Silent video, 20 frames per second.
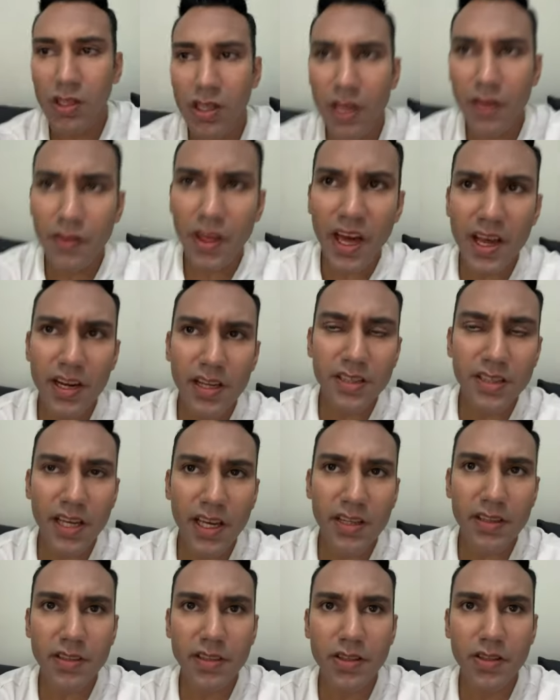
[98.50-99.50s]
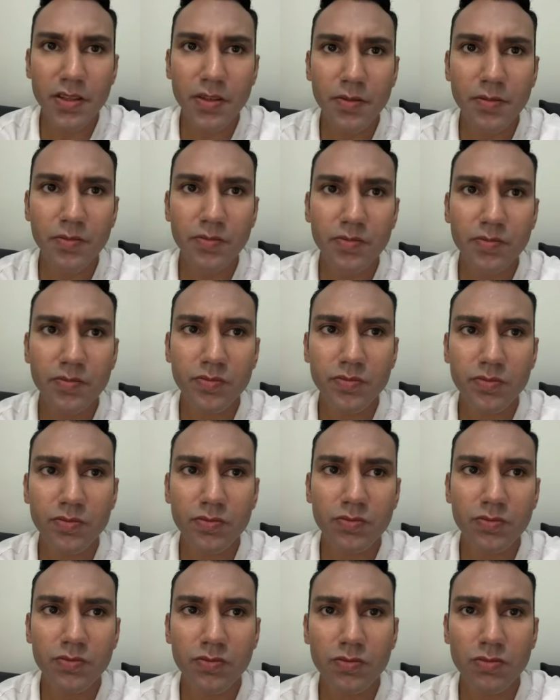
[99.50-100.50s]
And that is it.
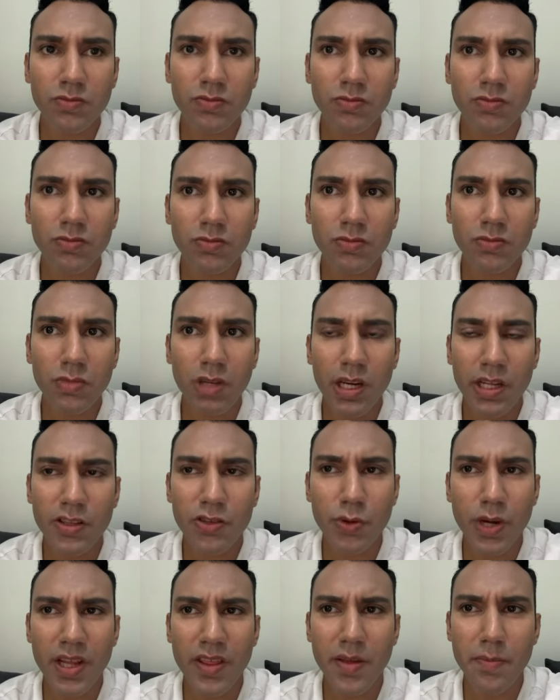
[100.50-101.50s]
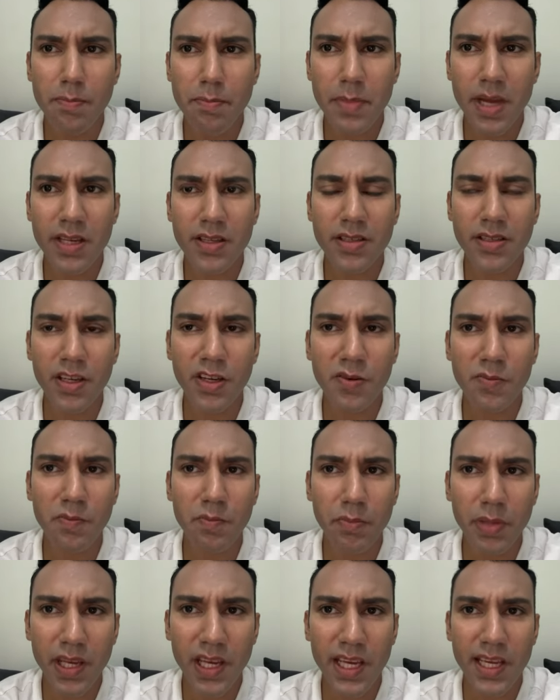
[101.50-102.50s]
And it's really the missing
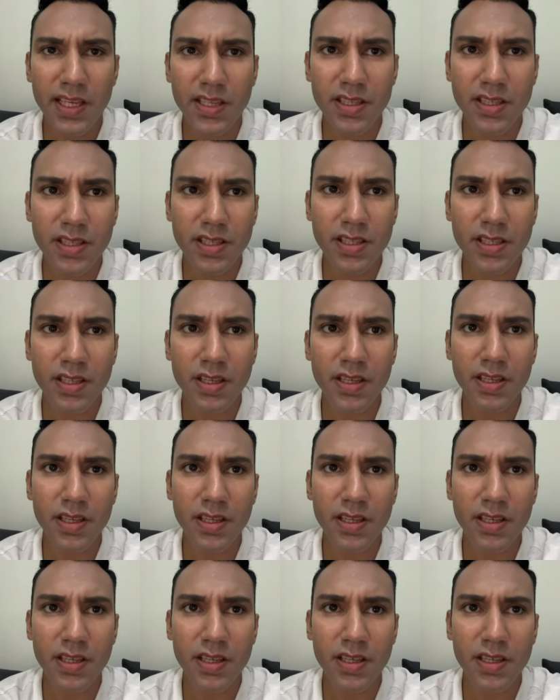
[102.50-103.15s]
piece.